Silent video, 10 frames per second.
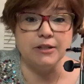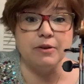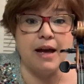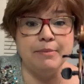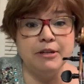So
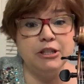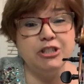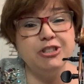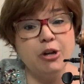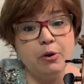I'm going to
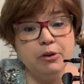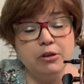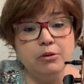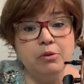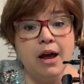show
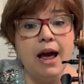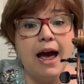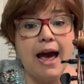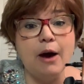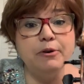you
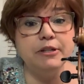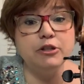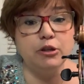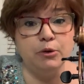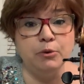how to
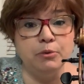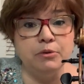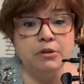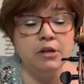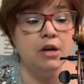
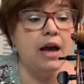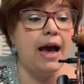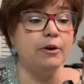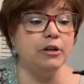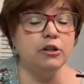
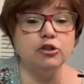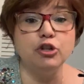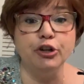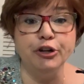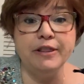
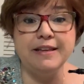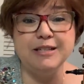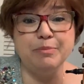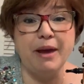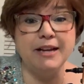turn
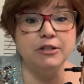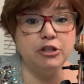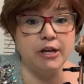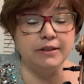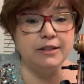these pegs
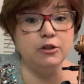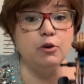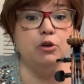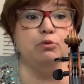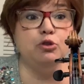gently
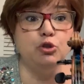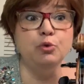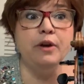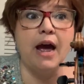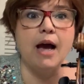so you
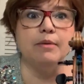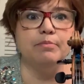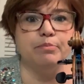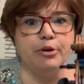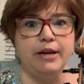do not
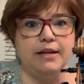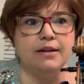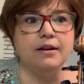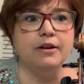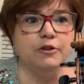
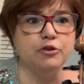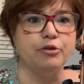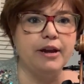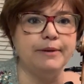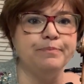break a
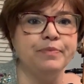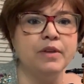string.